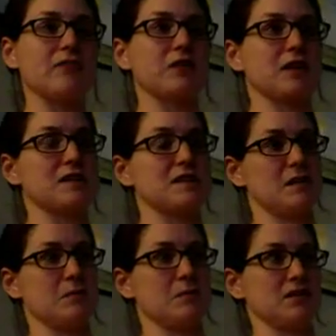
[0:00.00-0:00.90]
for
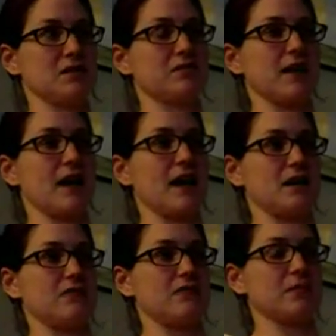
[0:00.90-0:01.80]
consumption
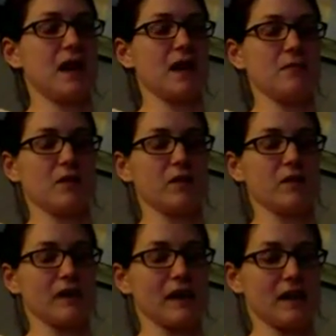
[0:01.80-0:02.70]
variety from High Mowing
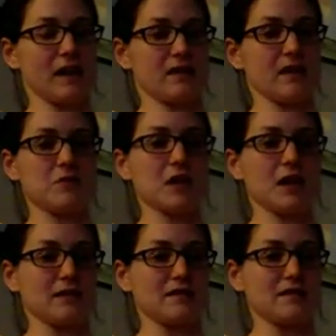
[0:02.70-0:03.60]
Organic that I'm
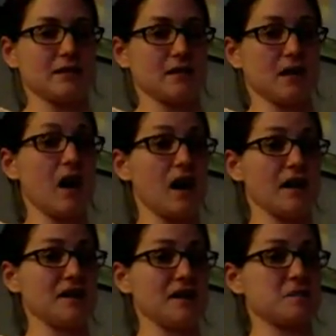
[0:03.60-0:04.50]
trying this year in the
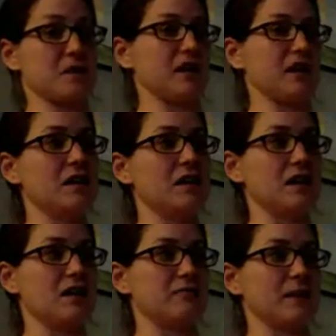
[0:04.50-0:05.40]
hottest part
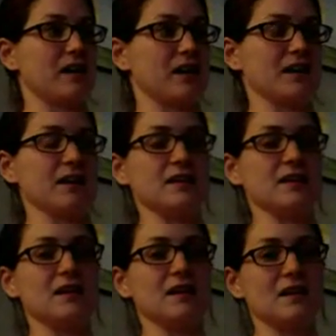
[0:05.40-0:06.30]
of my
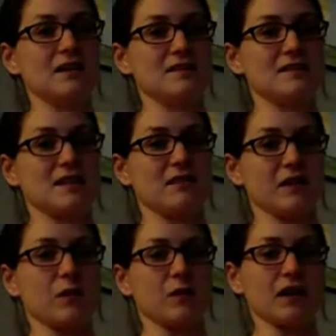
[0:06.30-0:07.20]
garden to see if
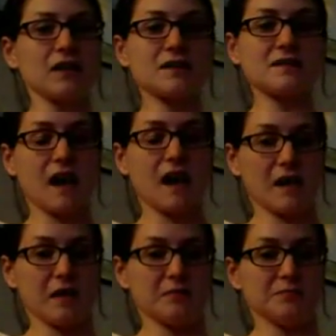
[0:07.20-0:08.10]
it works,
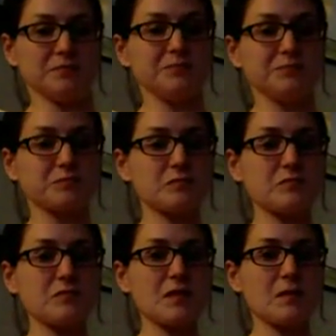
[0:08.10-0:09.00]

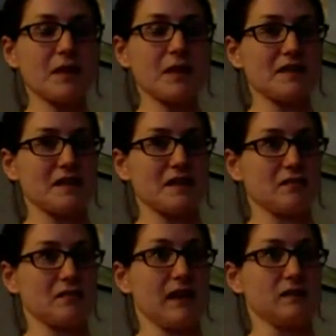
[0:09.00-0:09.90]
because
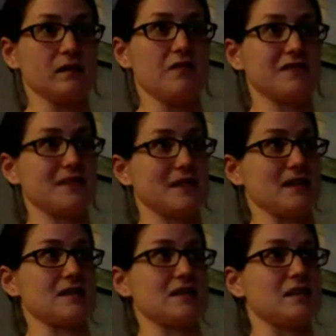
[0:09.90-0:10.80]
it loves
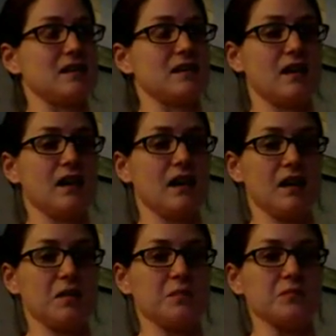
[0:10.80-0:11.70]
heat.
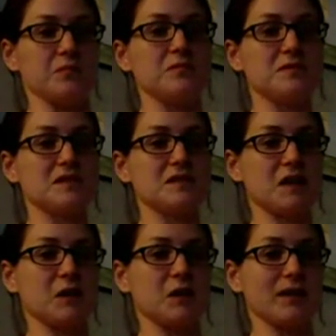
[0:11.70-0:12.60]

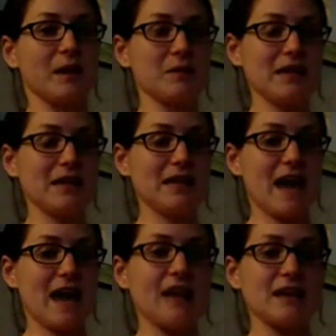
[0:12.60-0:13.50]
So we got plenty of
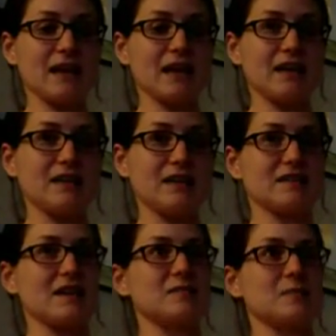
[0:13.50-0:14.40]
that, and
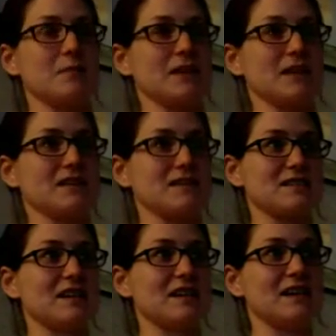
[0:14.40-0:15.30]
so that's my biggest